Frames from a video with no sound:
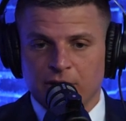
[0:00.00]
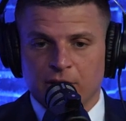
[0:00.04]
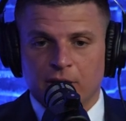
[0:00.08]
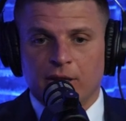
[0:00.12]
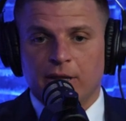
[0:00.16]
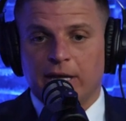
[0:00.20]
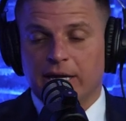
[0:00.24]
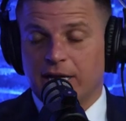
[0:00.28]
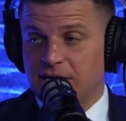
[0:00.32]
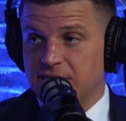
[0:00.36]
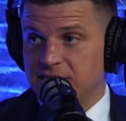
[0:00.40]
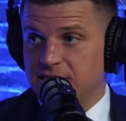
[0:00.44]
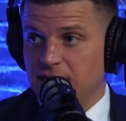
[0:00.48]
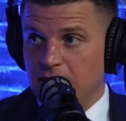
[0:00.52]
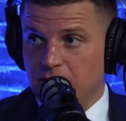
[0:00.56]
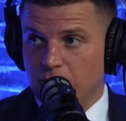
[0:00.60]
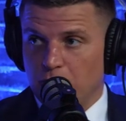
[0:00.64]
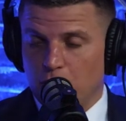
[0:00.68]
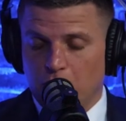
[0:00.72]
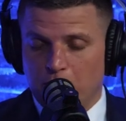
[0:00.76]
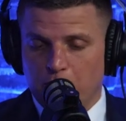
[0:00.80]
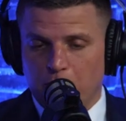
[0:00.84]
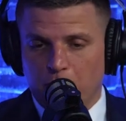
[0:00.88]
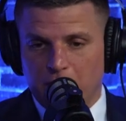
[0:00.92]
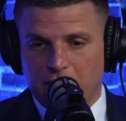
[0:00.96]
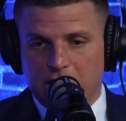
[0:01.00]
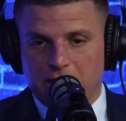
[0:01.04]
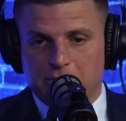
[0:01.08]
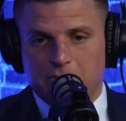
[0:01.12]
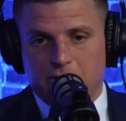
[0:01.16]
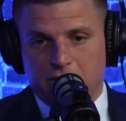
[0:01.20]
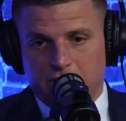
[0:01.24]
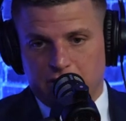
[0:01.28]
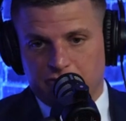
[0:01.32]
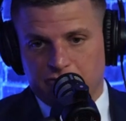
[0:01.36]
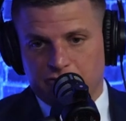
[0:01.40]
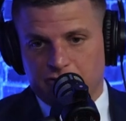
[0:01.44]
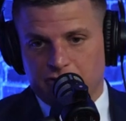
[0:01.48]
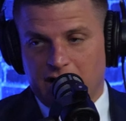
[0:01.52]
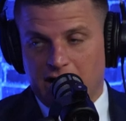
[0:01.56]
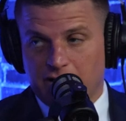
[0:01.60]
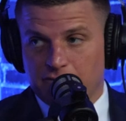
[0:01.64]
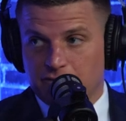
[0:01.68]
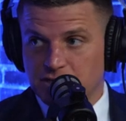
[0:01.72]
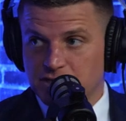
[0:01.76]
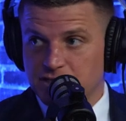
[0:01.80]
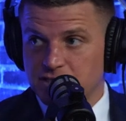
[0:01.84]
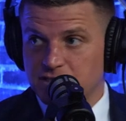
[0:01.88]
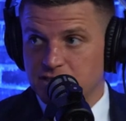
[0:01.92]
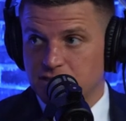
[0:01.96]
Like I said, 1.8 million for an
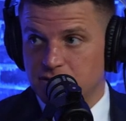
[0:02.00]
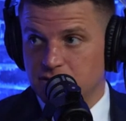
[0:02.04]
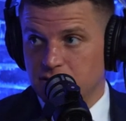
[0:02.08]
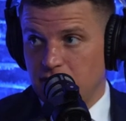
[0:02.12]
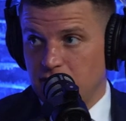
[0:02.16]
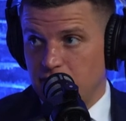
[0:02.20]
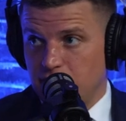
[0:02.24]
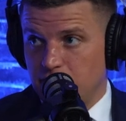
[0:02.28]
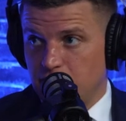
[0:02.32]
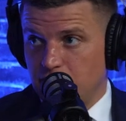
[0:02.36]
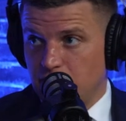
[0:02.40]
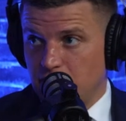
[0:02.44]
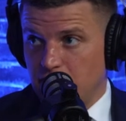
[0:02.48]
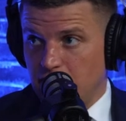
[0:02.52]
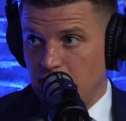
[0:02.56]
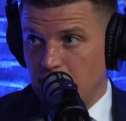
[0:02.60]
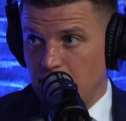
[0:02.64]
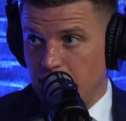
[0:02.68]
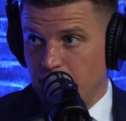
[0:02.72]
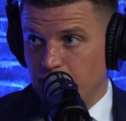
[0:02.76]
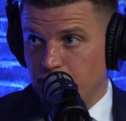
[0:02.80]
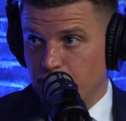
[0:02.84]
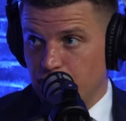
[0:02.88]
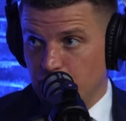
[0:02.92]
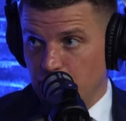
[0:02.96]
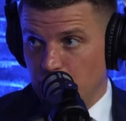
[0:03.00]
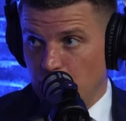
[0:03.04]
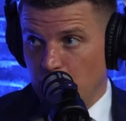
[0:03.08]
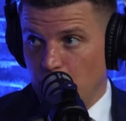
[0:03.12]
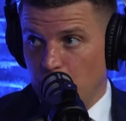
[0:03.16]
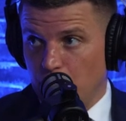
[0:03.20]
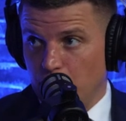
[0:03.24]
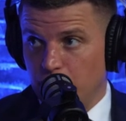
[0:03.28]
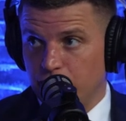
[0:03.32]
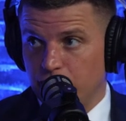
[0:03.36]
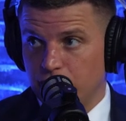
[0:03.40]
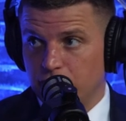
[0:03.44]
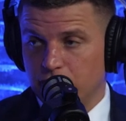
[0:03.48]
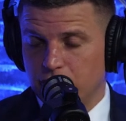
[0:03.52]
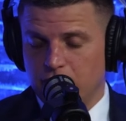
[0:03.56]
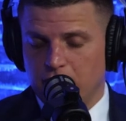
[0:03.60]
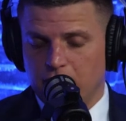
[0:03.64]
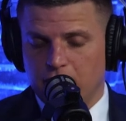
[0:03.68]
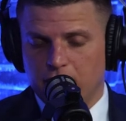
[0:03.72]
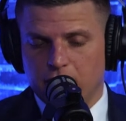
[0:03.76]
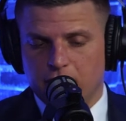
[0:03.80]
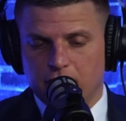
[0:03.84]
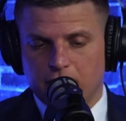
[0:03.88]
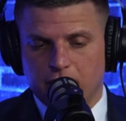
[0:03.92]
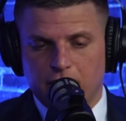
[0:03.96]
average uh, freehold
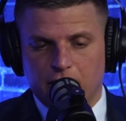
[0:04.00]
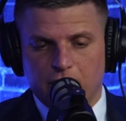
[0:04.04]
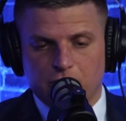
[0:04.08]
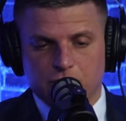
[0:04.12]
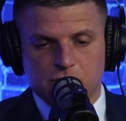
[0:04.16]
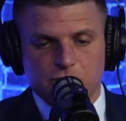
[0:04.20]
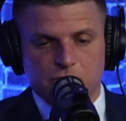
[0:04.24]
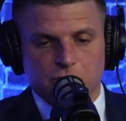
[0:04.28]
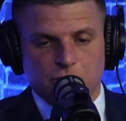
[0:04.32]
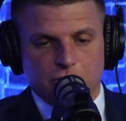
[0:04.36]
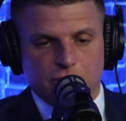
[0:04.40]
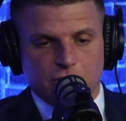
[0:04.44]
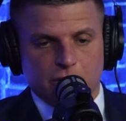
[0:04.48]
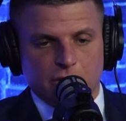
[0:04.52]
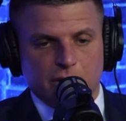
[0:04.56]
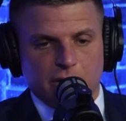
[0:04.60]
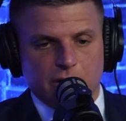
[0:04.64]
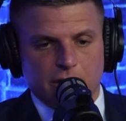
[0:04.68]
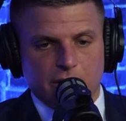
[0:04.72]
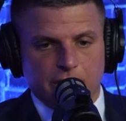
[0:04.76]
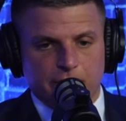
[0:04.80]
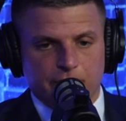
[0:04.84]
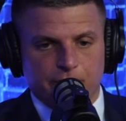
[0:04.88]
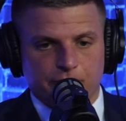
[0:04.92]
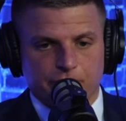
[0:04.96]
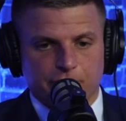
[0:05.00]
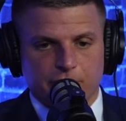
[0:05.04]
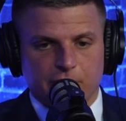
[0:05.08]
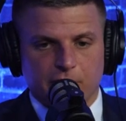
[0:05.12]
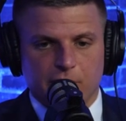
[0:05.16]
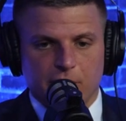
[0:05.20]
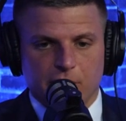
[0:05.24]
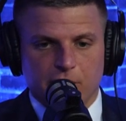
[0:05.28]
uh, house or um,